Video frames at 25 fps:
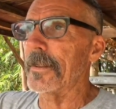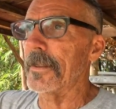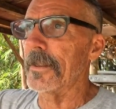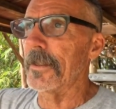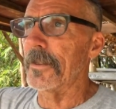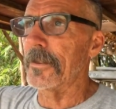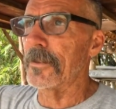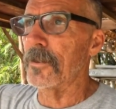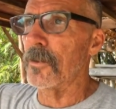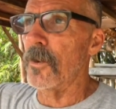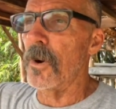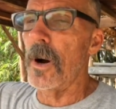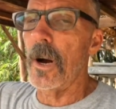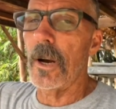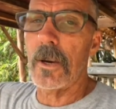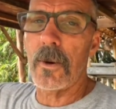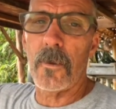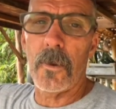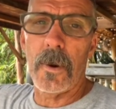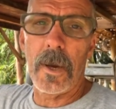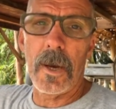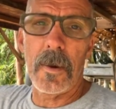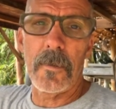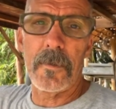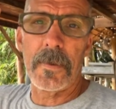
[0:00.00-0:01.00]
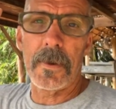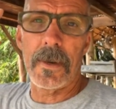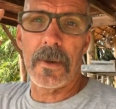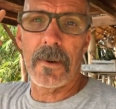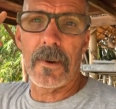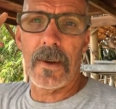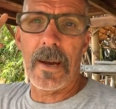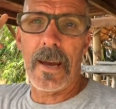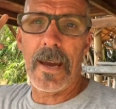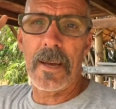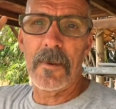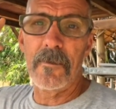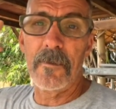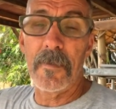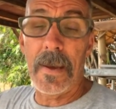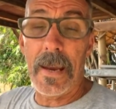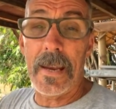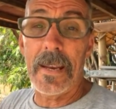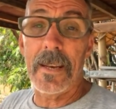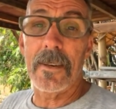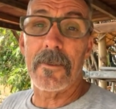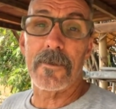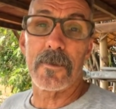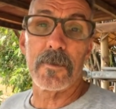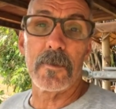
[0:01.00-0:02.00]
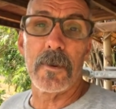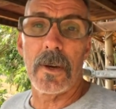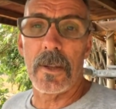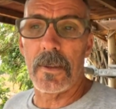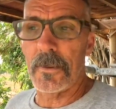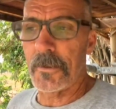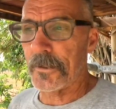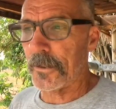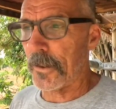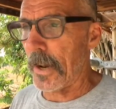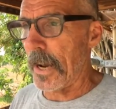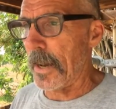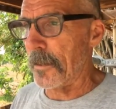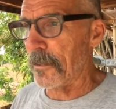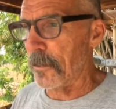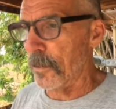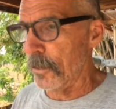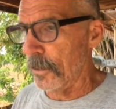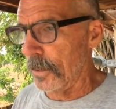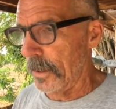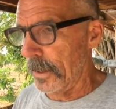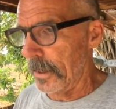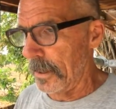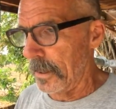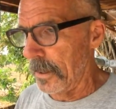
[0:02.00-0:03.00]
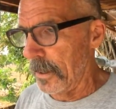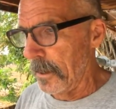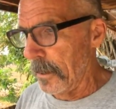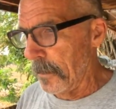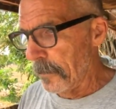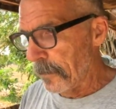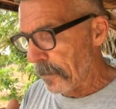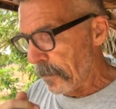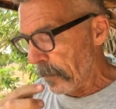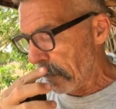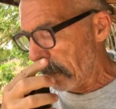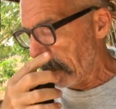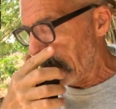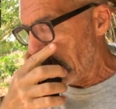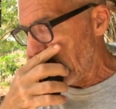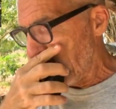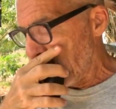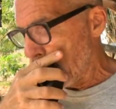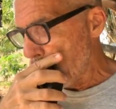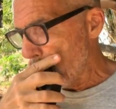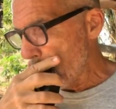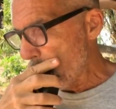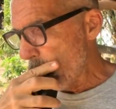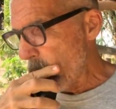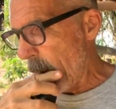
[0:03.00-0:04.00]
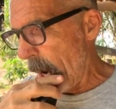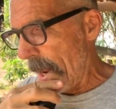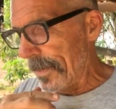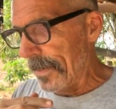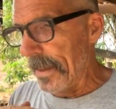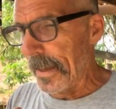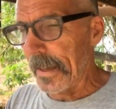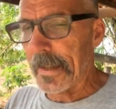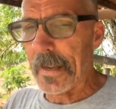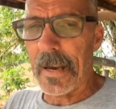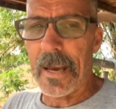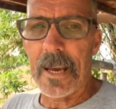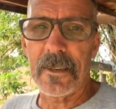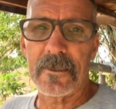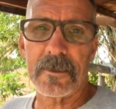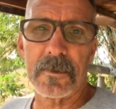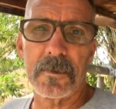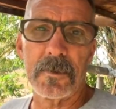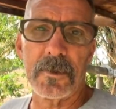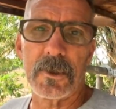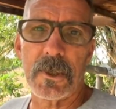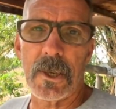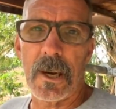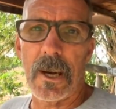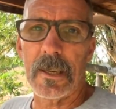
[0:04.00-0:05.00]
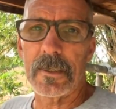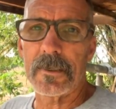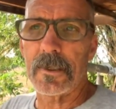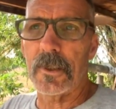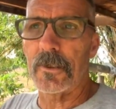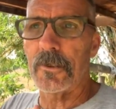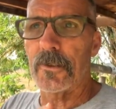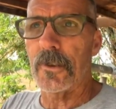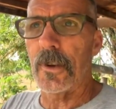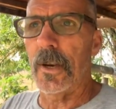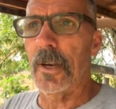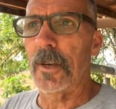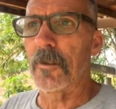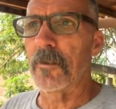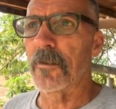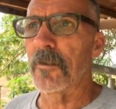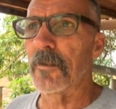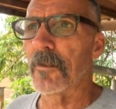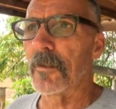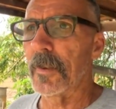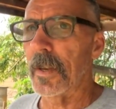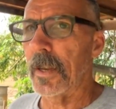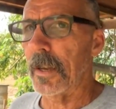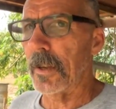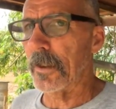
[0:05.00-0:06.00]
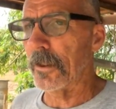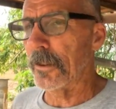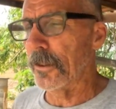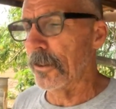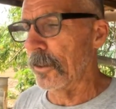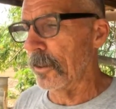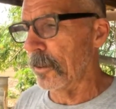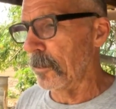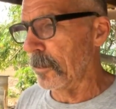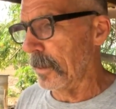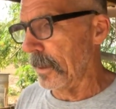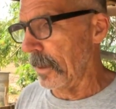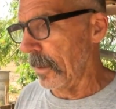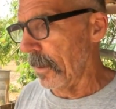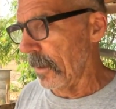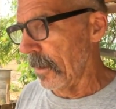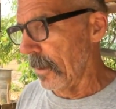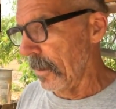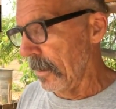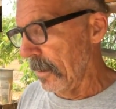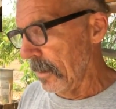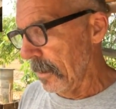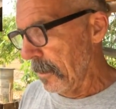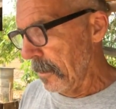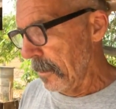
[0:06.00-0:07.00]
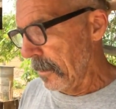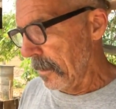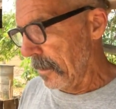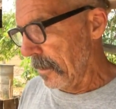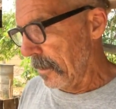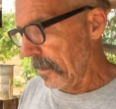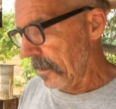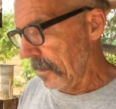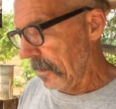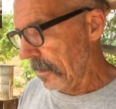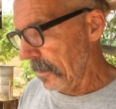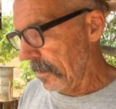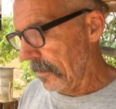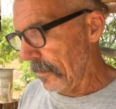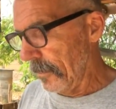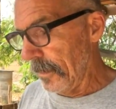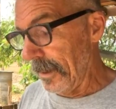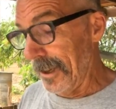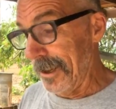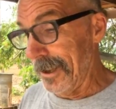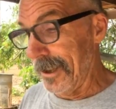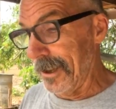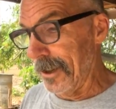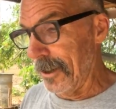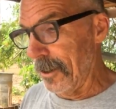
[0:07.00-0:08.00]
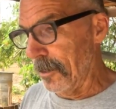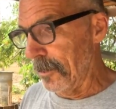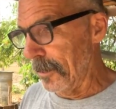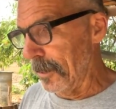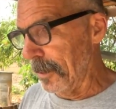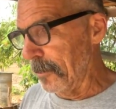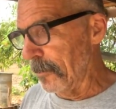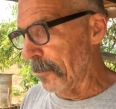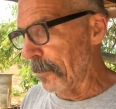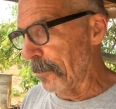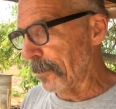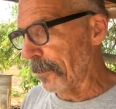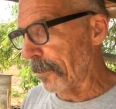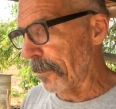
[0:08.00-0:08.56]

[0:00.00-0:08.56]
this walkway up here. I had made it from all the scrap wood, and I think I have some shots. I'll try and include them here in the video. But